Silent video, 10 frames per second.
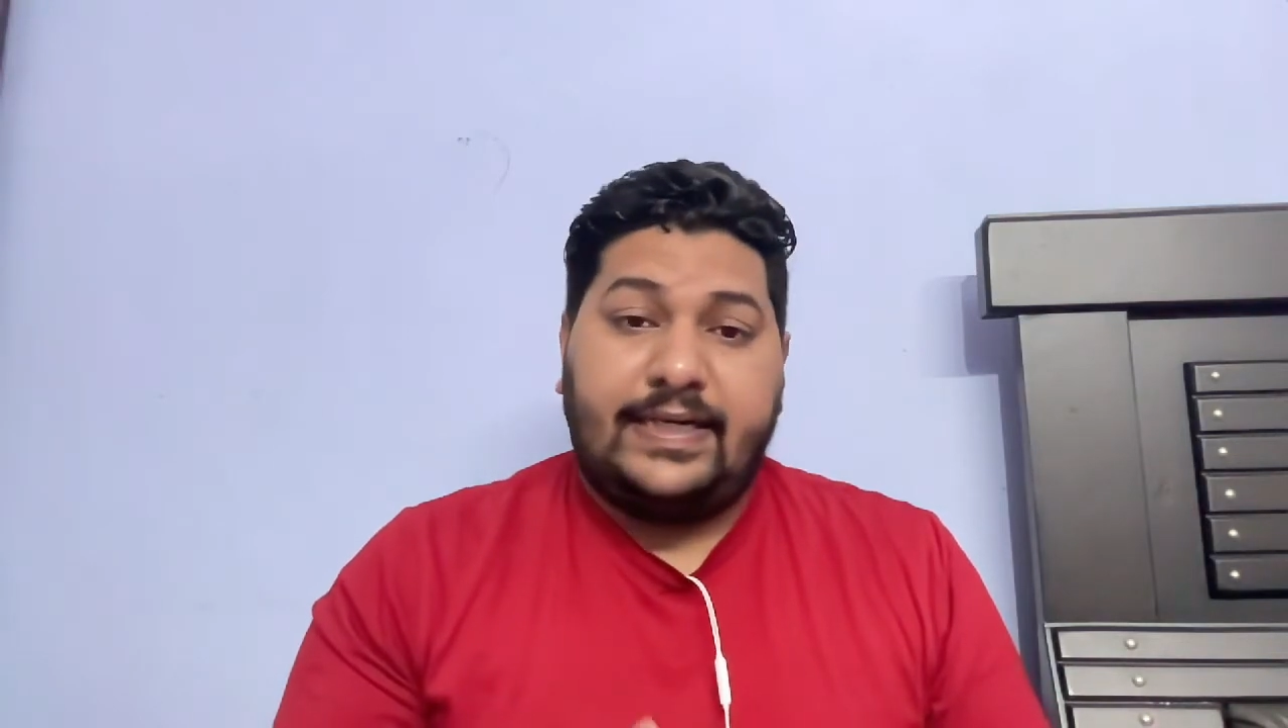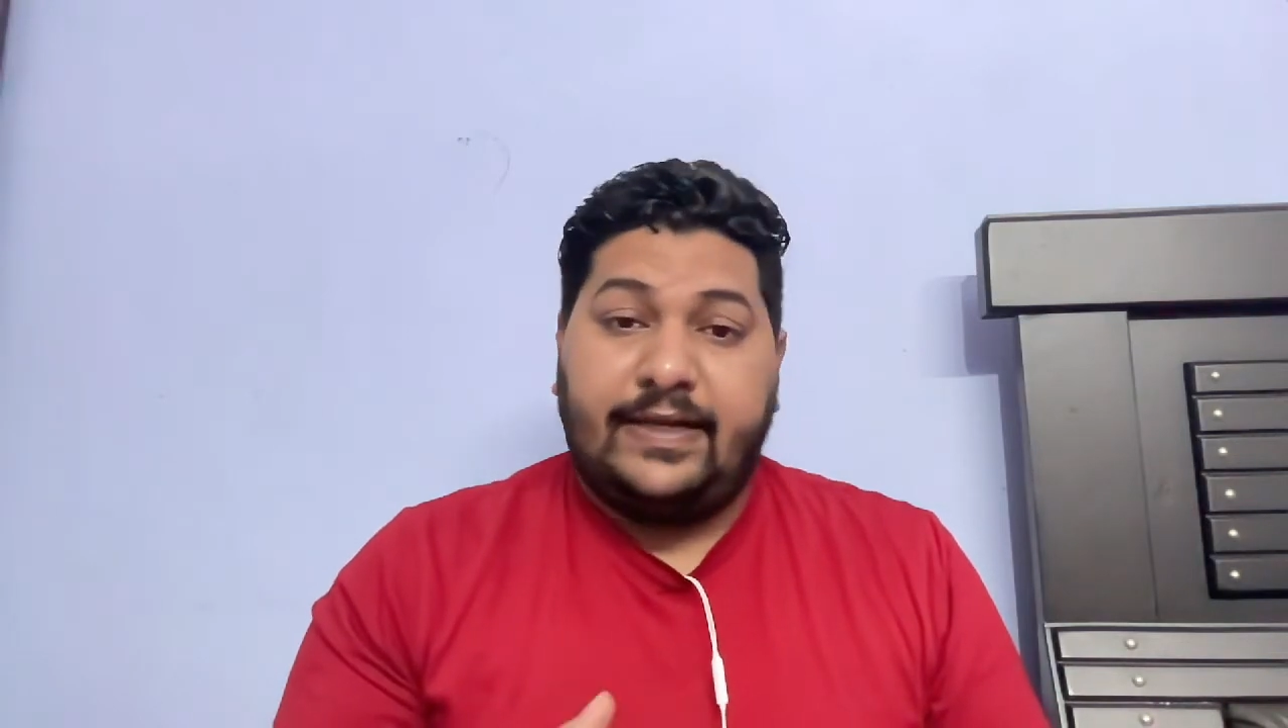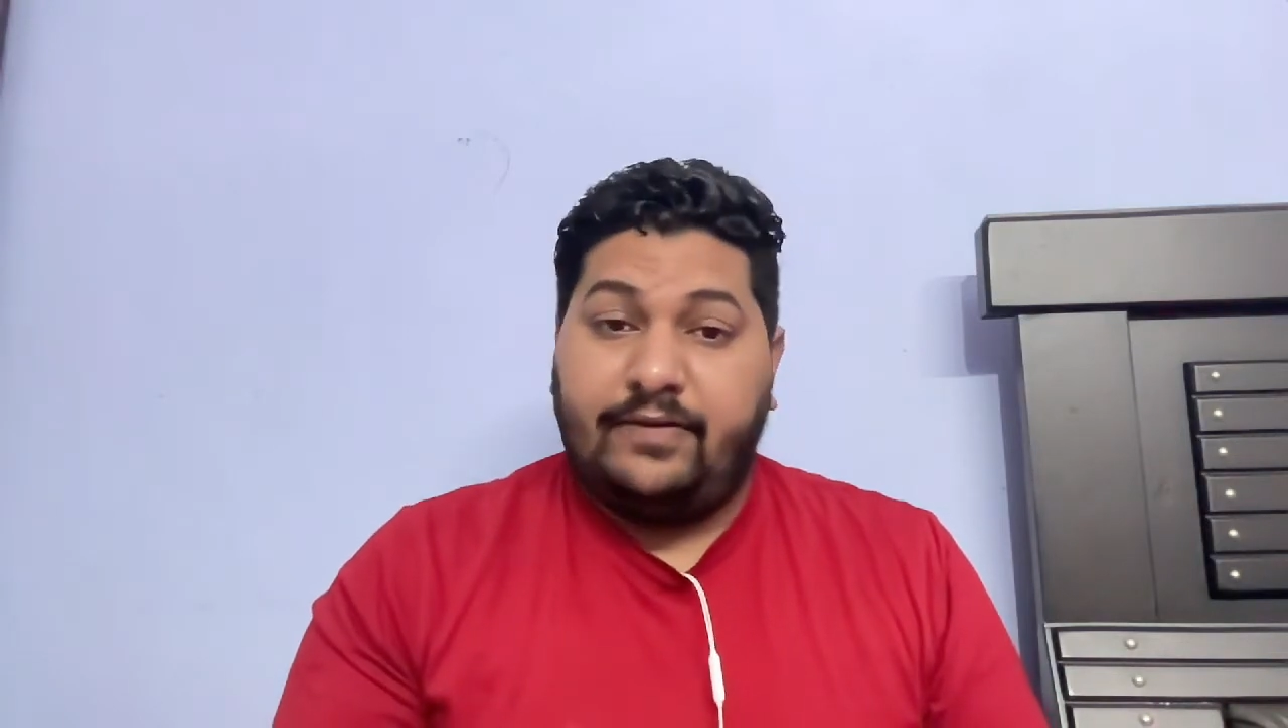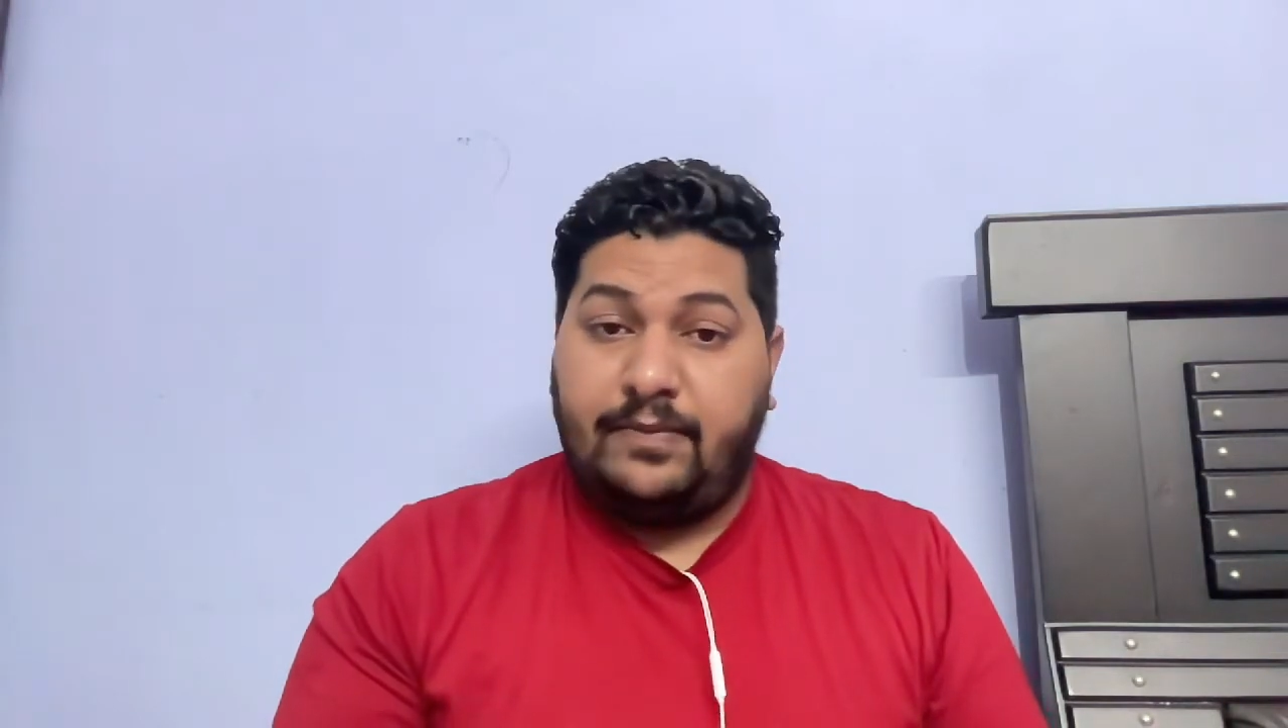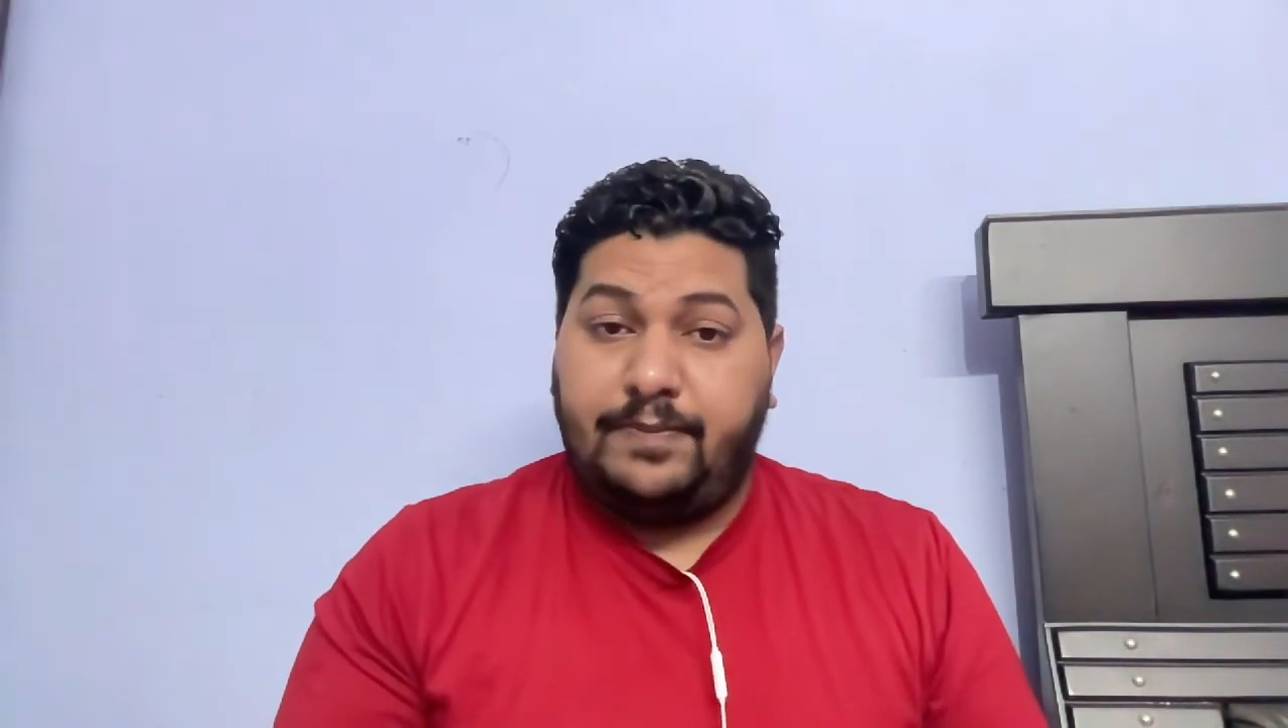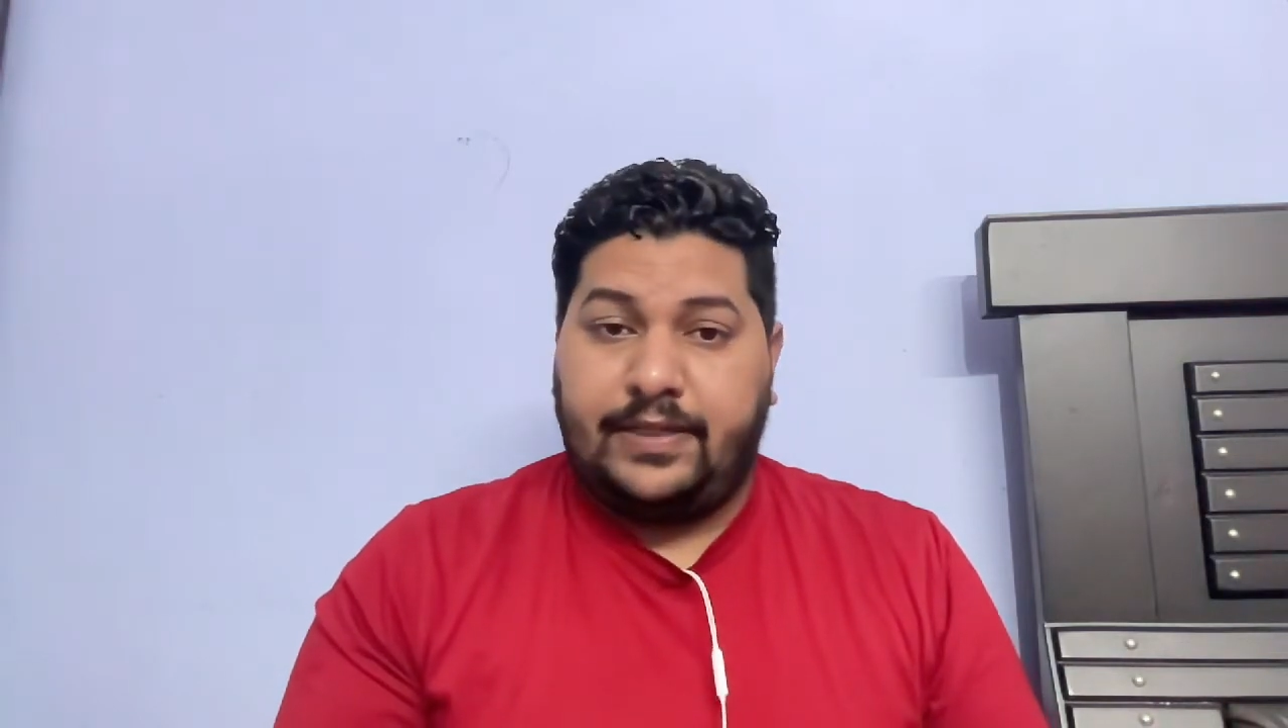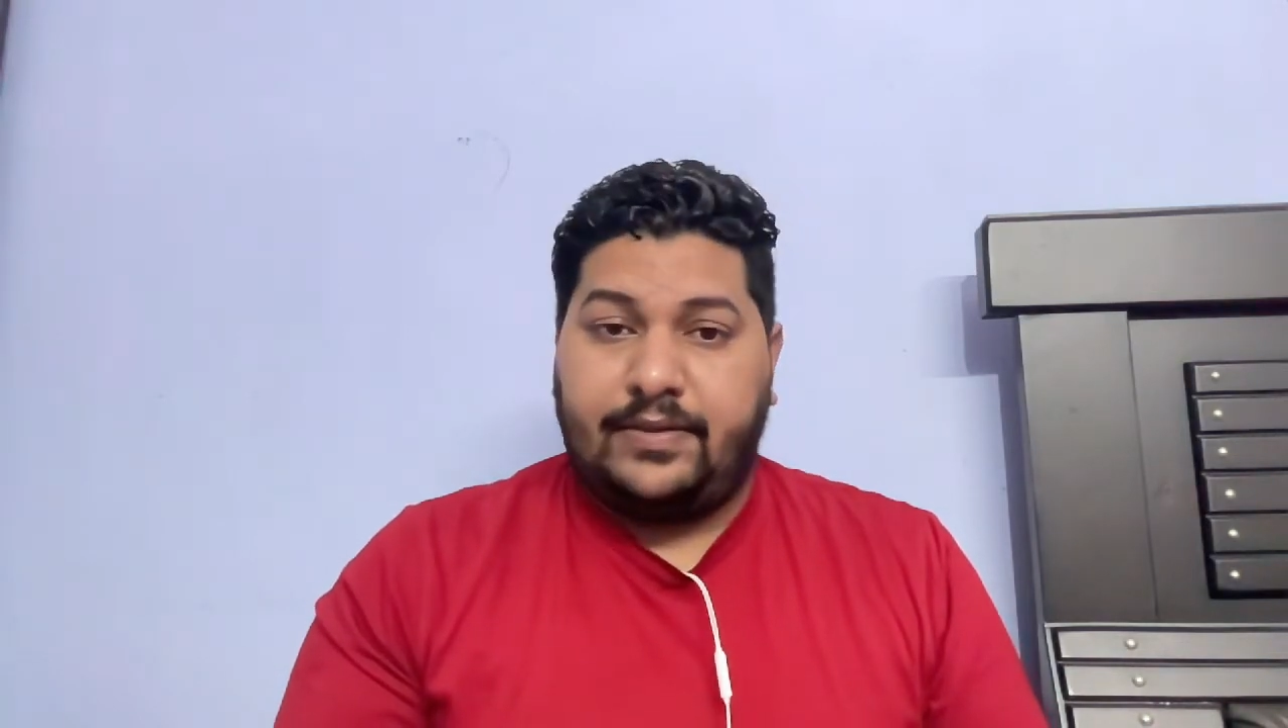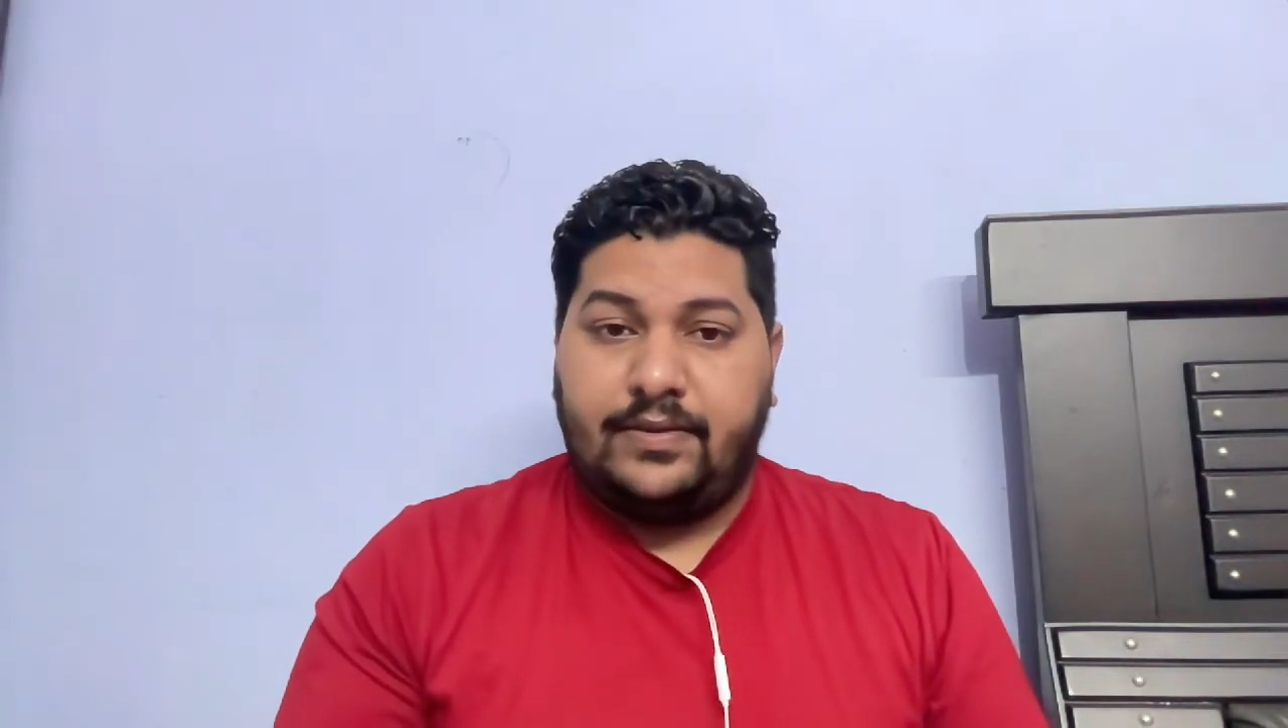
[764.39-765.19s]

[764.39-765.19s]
developer,